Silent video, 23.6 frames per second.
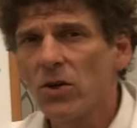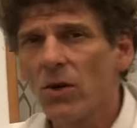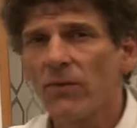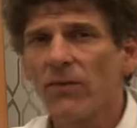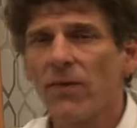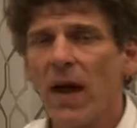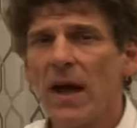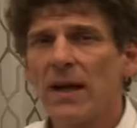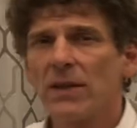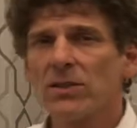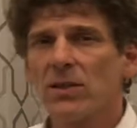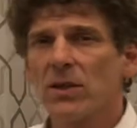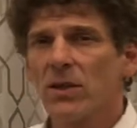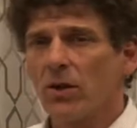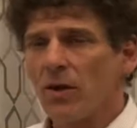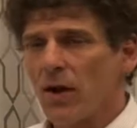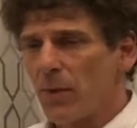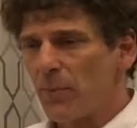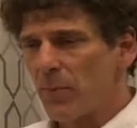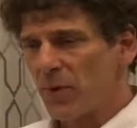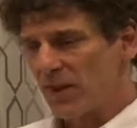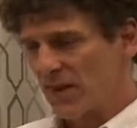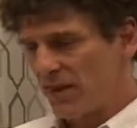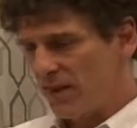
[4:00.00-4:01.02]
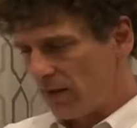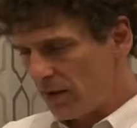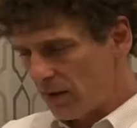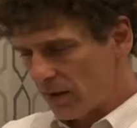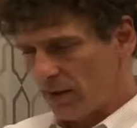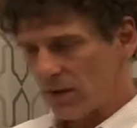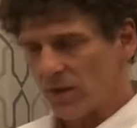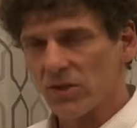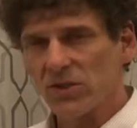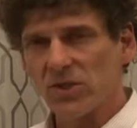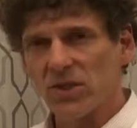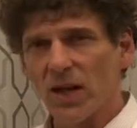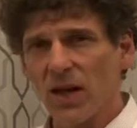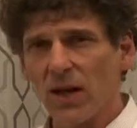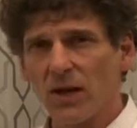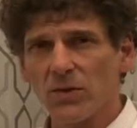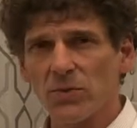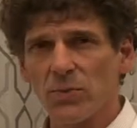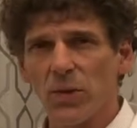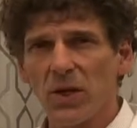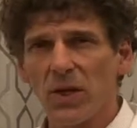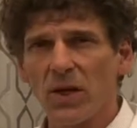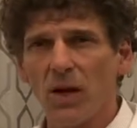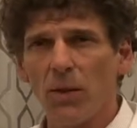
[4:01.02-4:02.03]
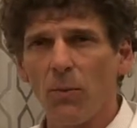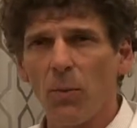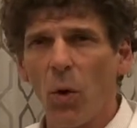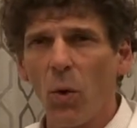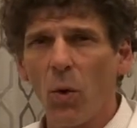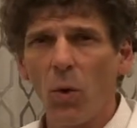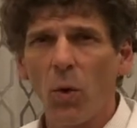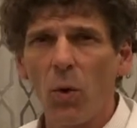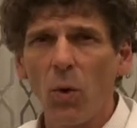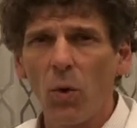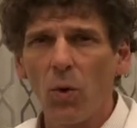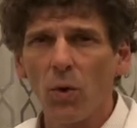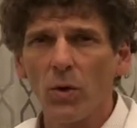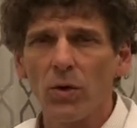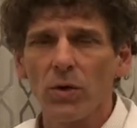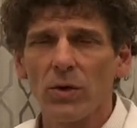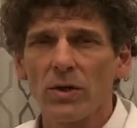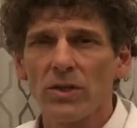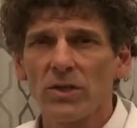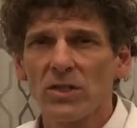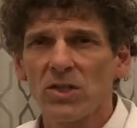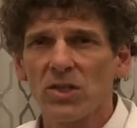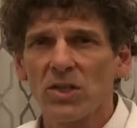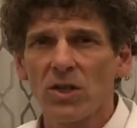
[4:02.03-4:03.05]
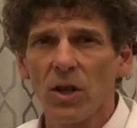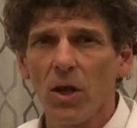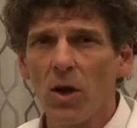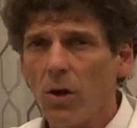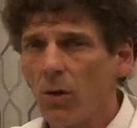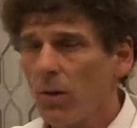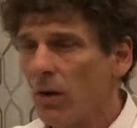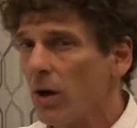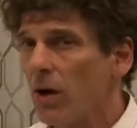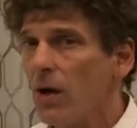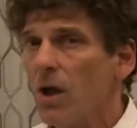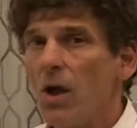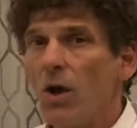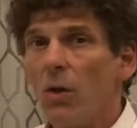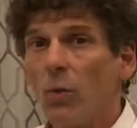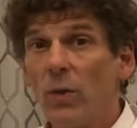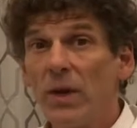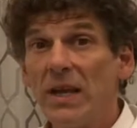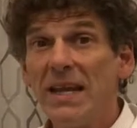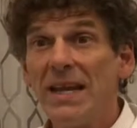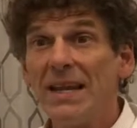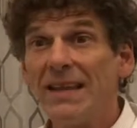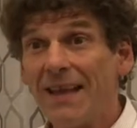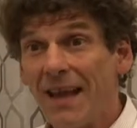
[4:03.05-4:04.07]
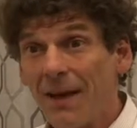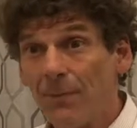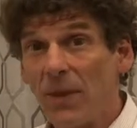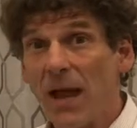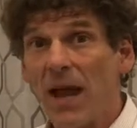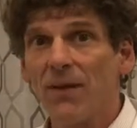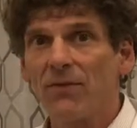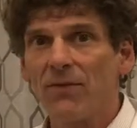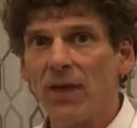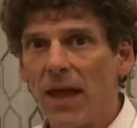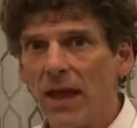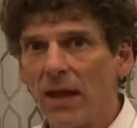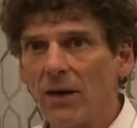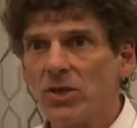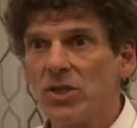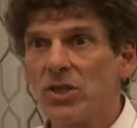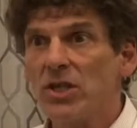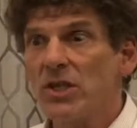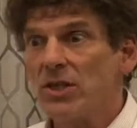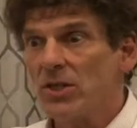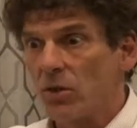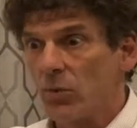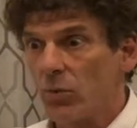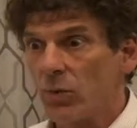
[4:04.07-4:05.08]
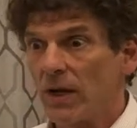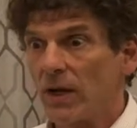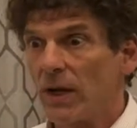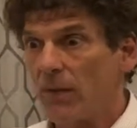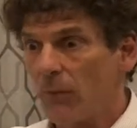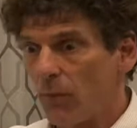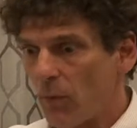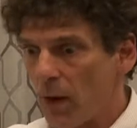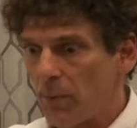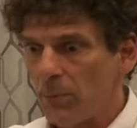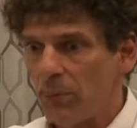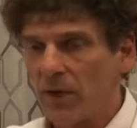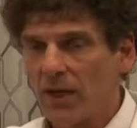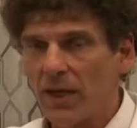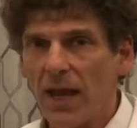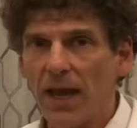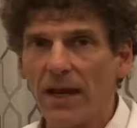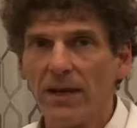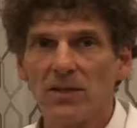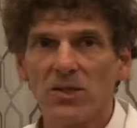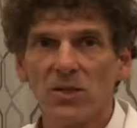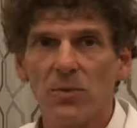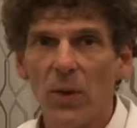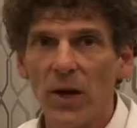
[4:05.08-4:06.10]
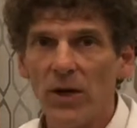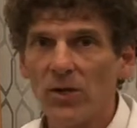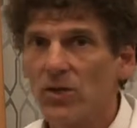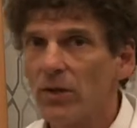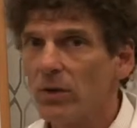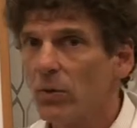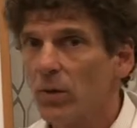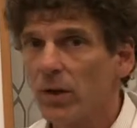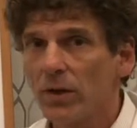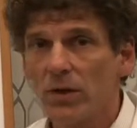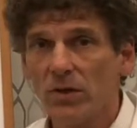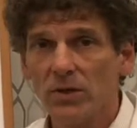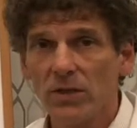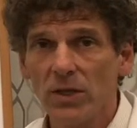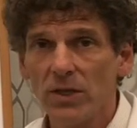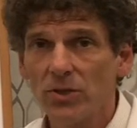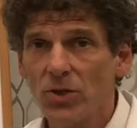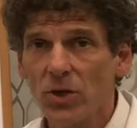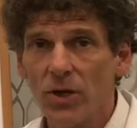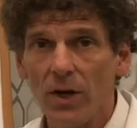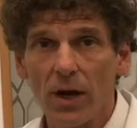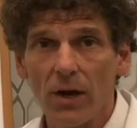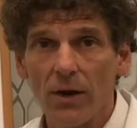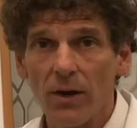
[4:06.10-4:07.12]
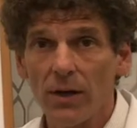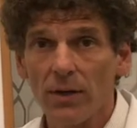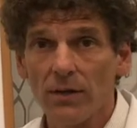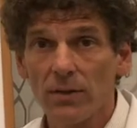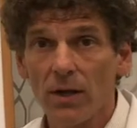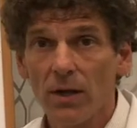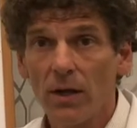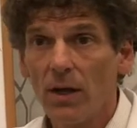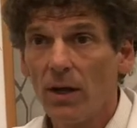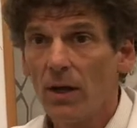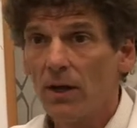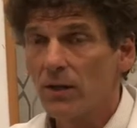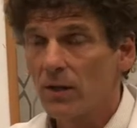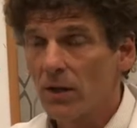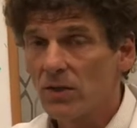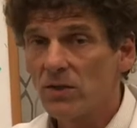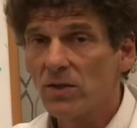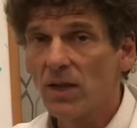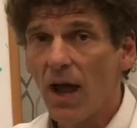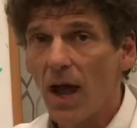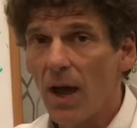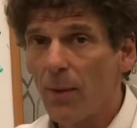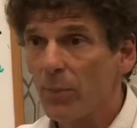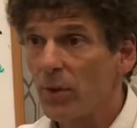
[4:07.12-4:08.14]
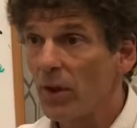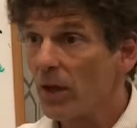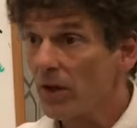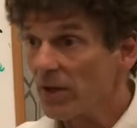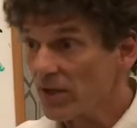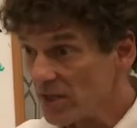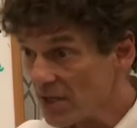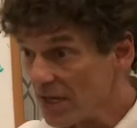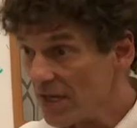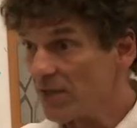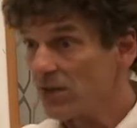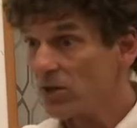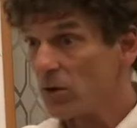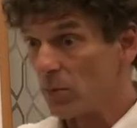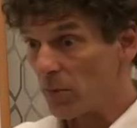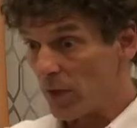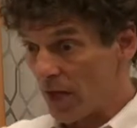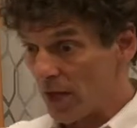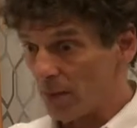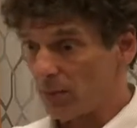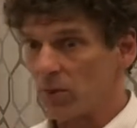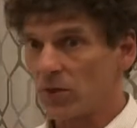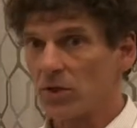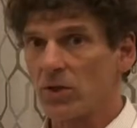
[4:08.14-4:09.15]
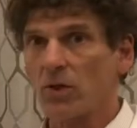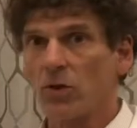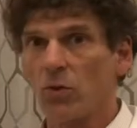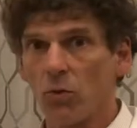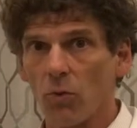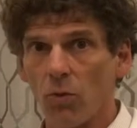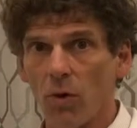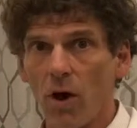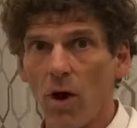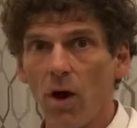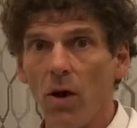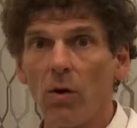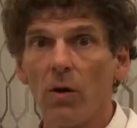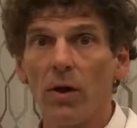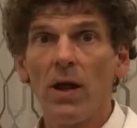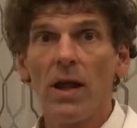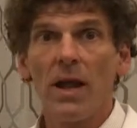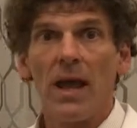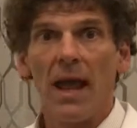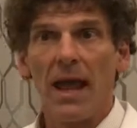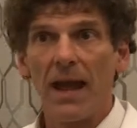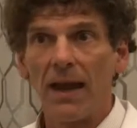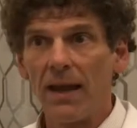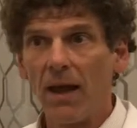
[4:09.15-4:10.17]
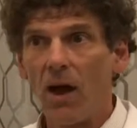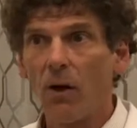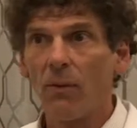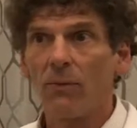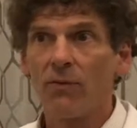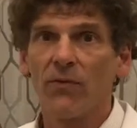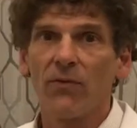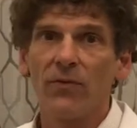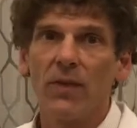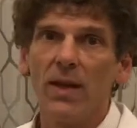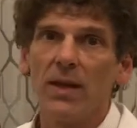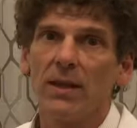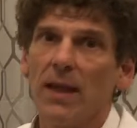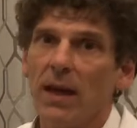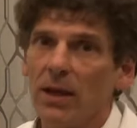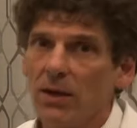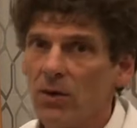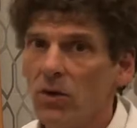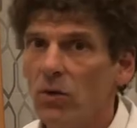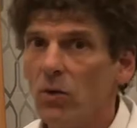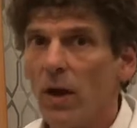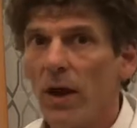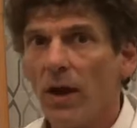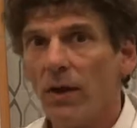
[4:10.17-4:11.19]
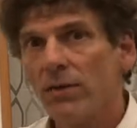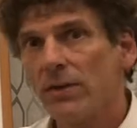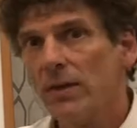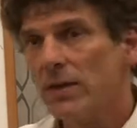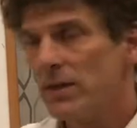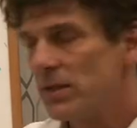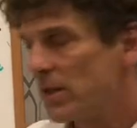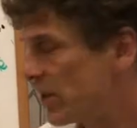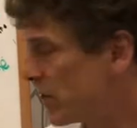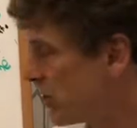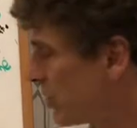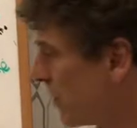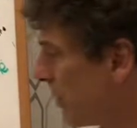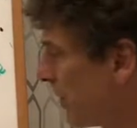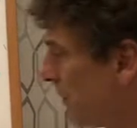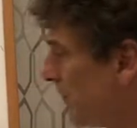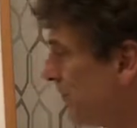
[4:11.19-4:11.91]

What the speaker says: vascular epithelial cells become older and slower. We need them to have the energy to replicate, especially where there's injured areas. Those capillaries need to be able to grow and help feed that new healthy tissue.